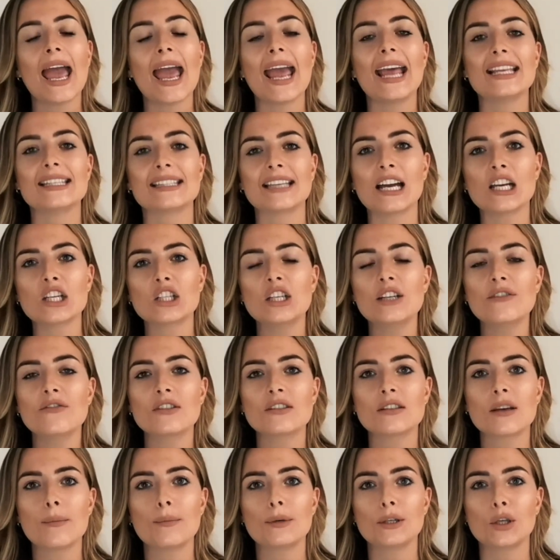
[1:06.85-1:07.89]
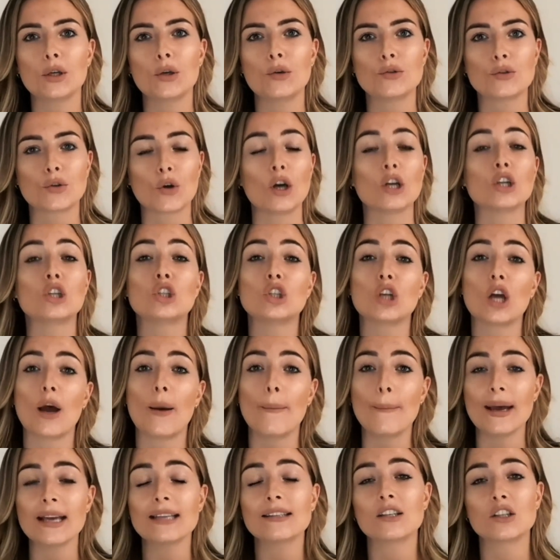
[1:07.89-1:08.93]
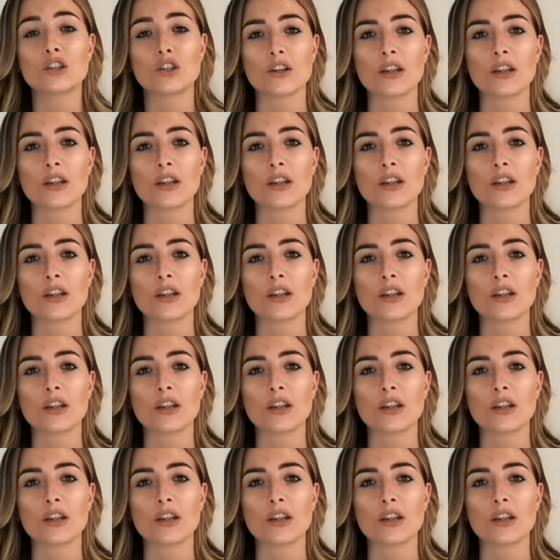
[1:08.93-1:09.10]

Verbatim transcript: It's actually for somebody who's got a message